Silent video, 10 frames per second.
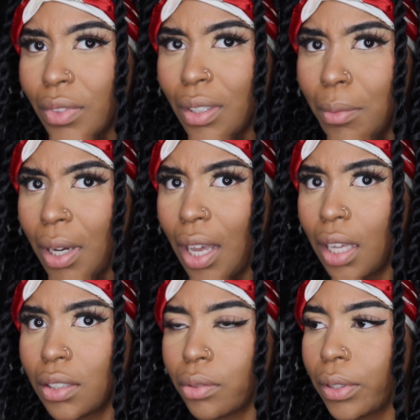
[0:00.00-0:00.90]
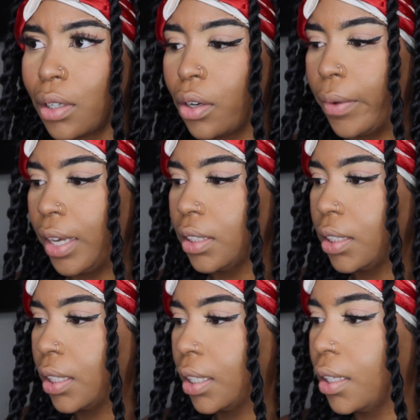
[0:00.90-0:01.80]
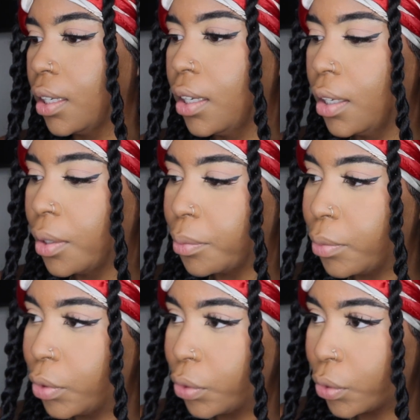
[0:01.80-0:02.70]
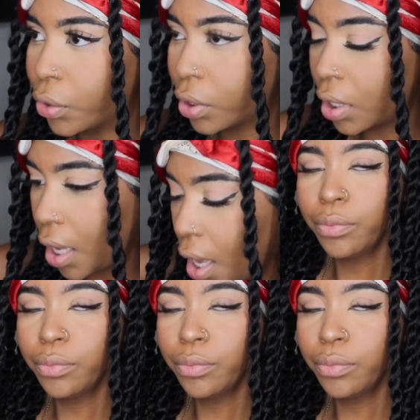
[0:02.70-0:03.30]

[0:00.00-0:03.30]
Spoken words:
oh my gosh, we're gonna go right into the mousse.